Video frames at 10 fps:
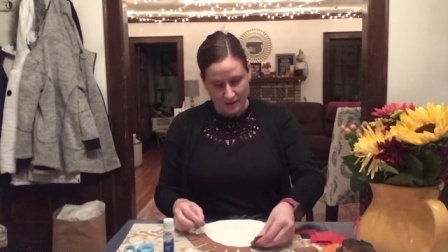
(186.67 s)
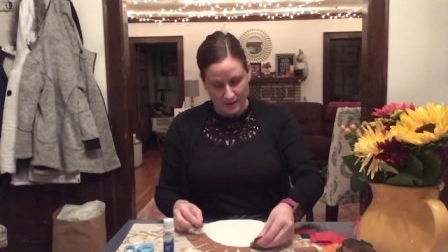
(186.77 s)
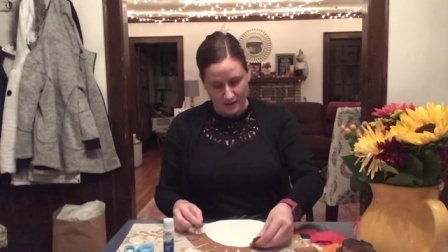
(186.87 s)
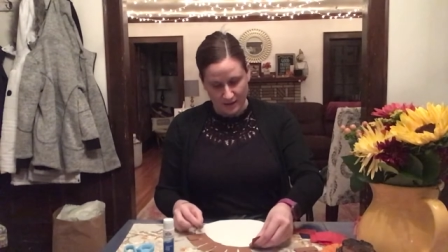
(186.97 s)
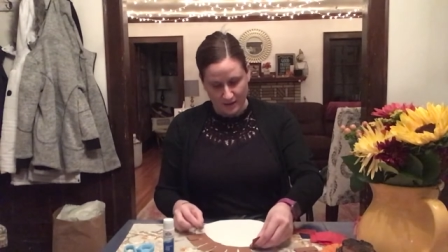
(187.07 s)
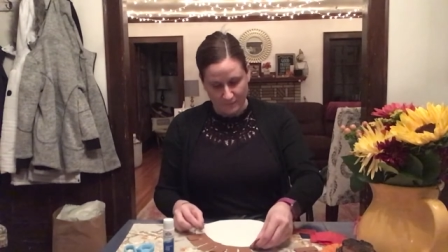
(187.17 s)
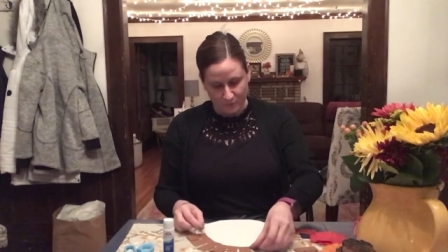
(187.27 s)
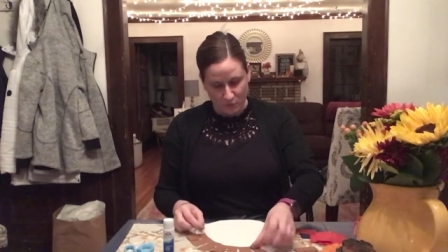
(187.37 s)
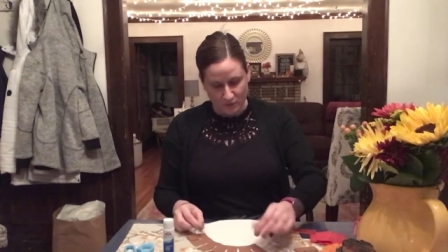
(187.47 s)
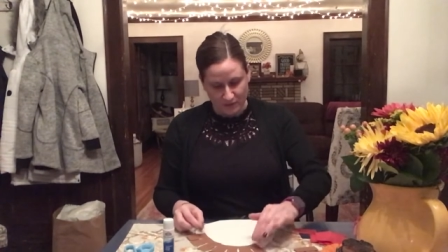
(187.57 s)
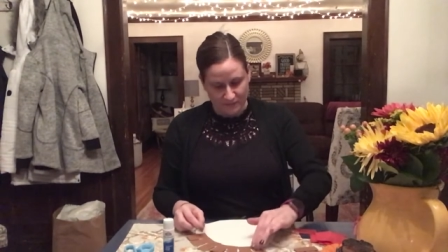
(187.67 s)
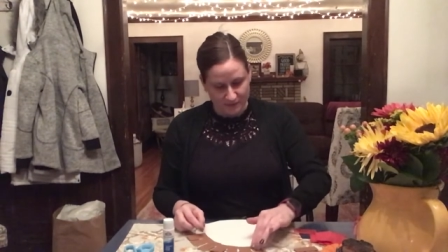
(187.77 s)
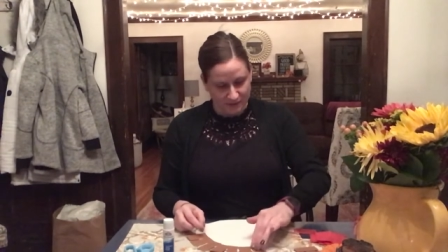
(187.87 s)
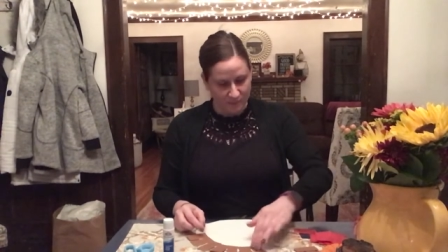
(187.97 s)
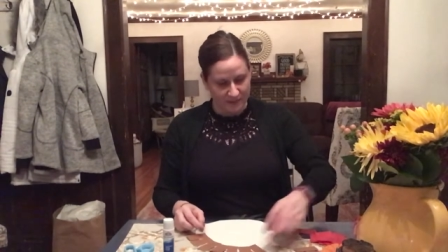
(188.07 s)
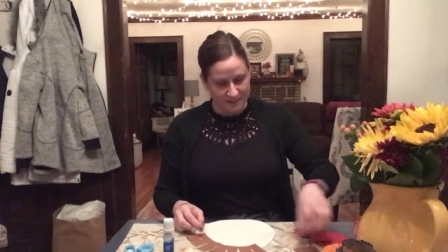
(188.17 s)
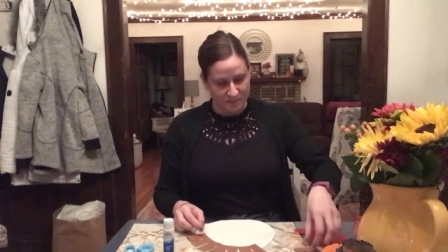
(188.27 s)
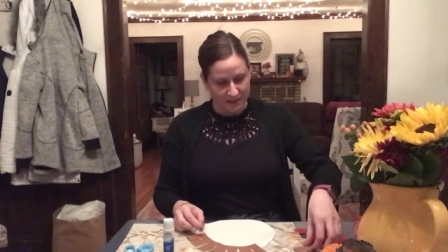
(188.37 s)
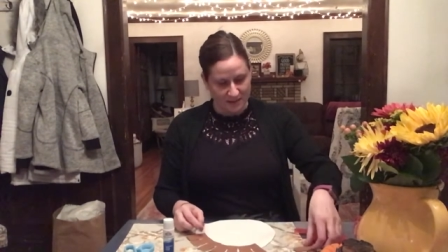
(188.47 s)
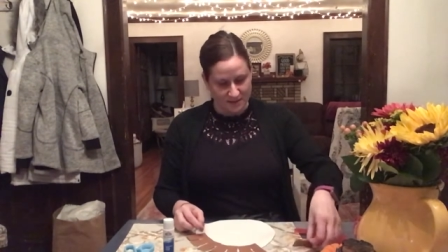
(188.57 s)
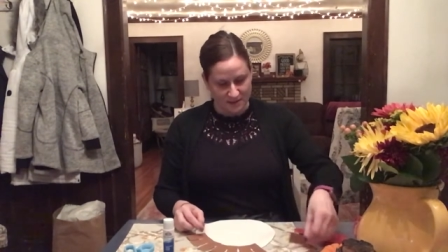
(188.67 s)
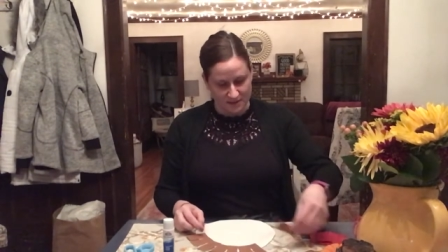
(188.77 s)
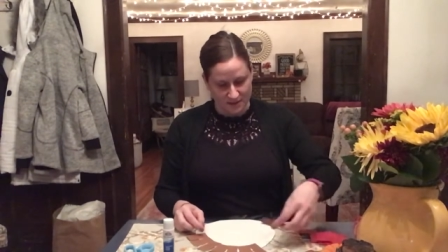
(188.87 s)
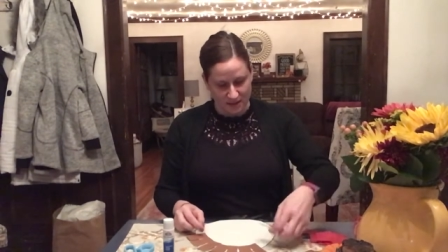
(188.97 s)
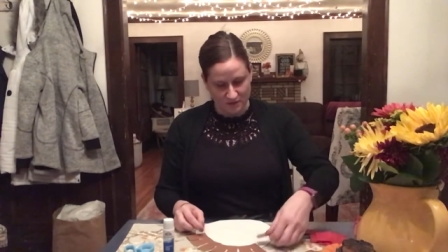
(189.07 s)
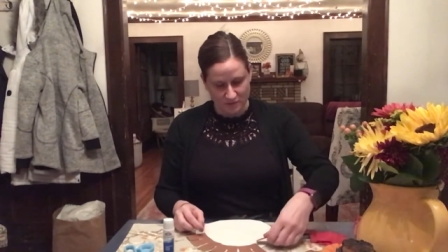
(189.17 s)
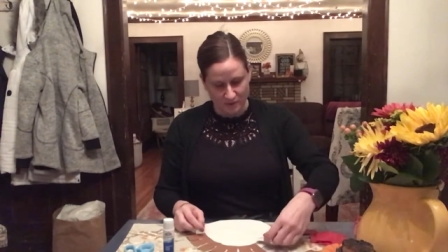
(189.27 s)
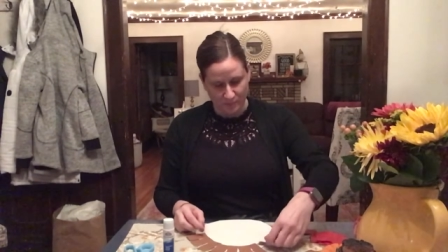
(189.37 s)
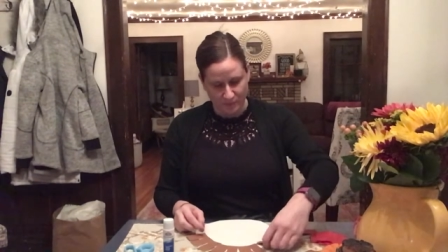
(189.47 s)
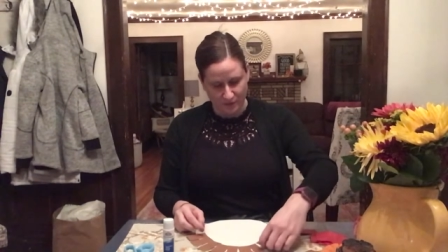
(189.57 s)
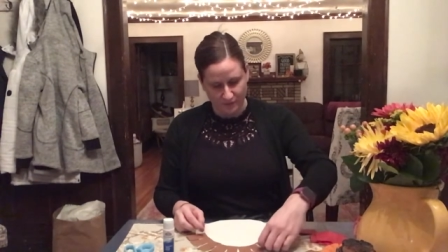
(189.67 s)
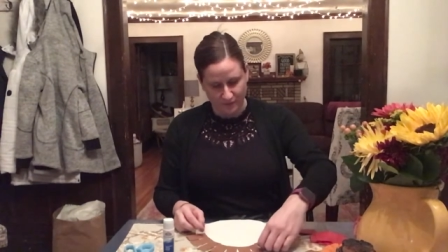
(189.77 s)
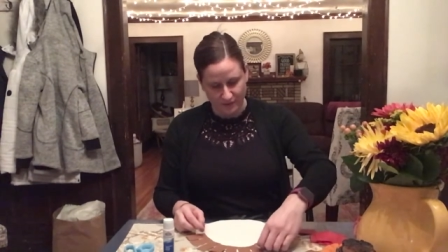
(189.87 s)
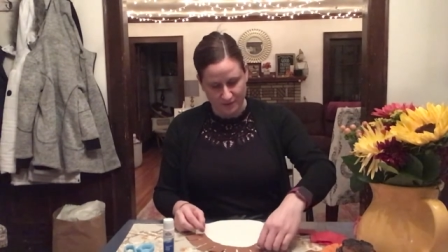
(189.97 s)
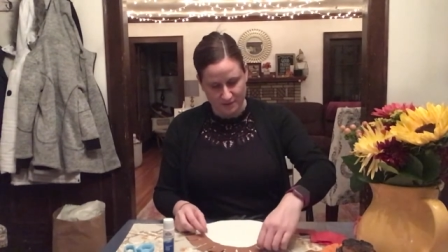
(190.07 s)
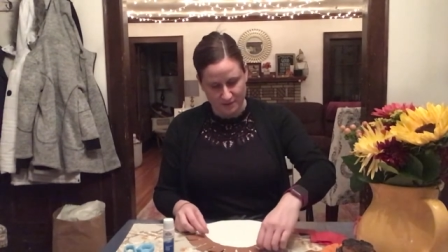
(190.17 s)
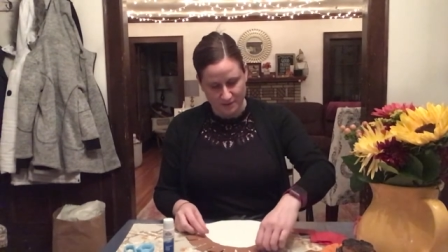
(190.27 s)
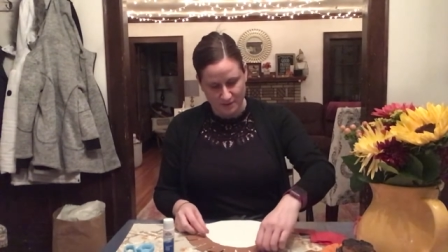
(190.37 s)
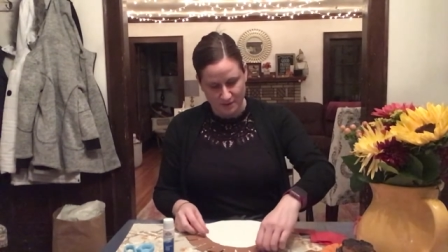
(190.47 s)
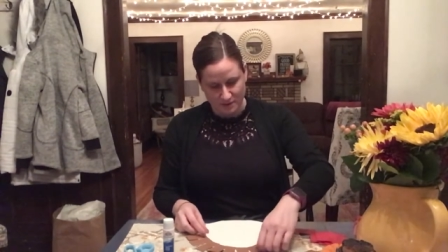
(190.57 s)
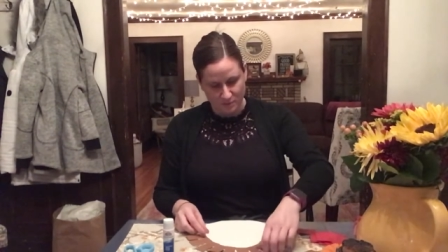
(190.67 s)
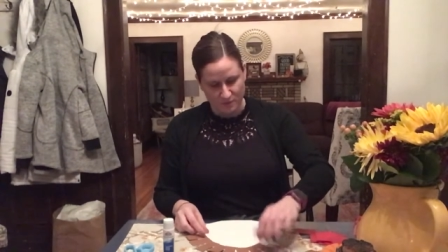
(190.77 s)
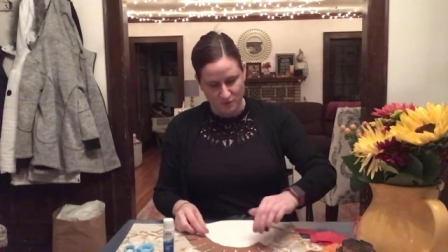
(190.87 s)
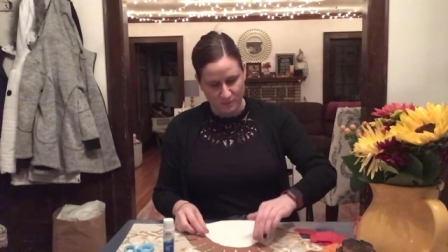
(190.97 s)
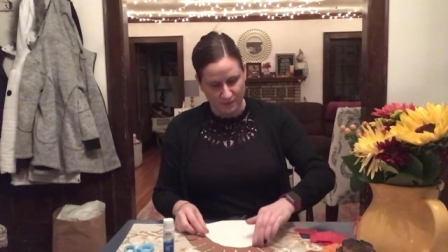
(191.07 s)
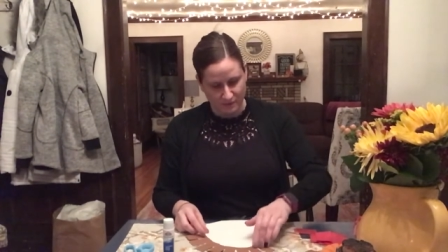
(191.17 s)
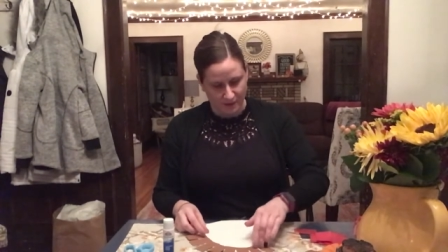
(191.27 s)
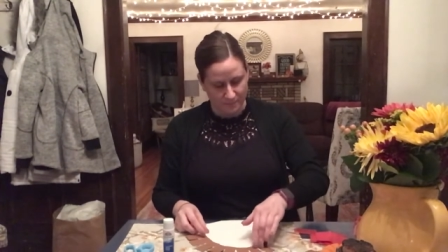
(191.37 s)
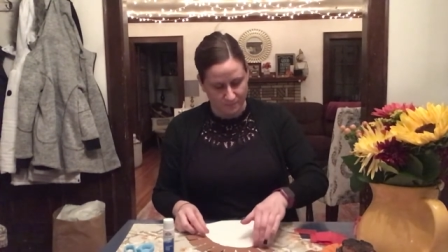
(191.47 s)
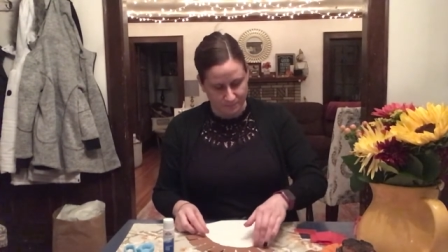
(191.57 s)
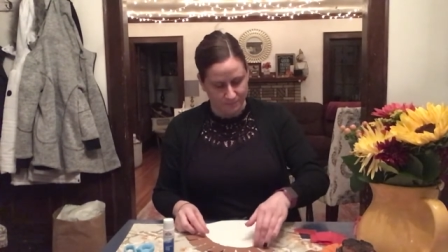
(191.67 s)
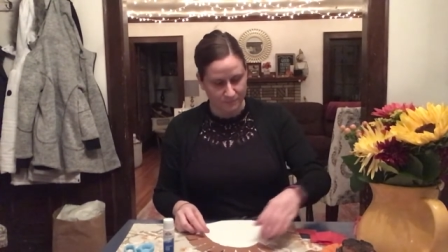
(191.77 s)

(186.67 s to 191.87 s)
And you can leave a little bit of space. It doesn't have to be perfect between them.